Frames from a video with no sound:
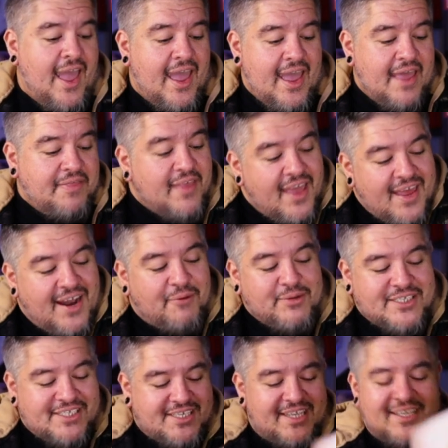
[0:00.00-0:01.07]
and then I would
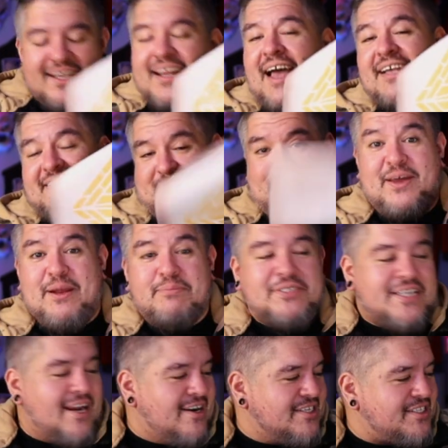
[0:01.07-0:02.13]
sit, I went
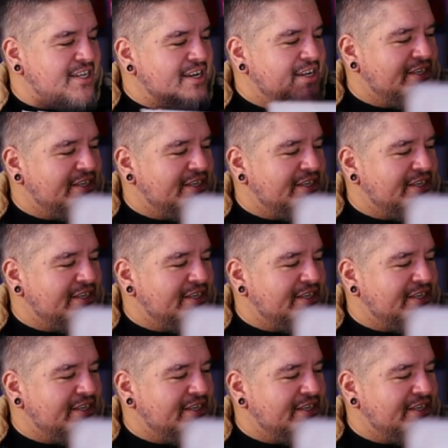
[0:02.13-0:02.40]
upstairs,